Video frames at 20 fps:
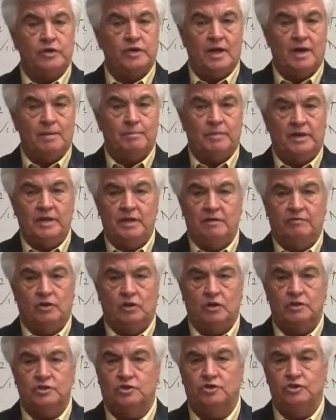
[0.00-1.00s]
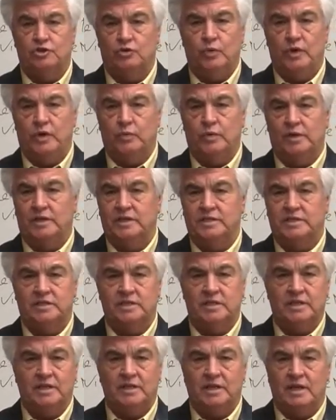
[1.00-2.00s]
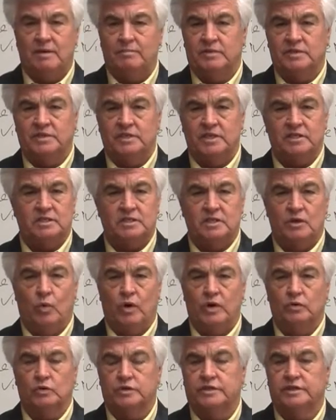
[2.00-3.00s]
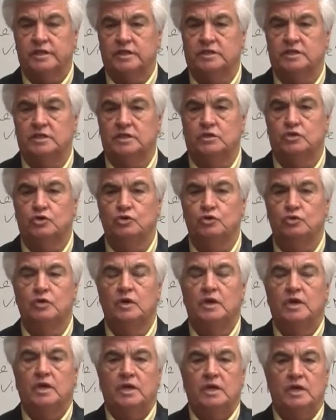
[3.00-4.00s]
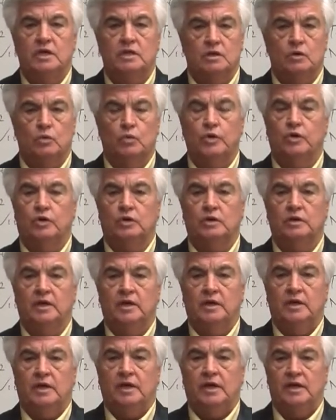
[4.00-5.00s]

and I believe last year we were listed at number 61 or 62 in the world,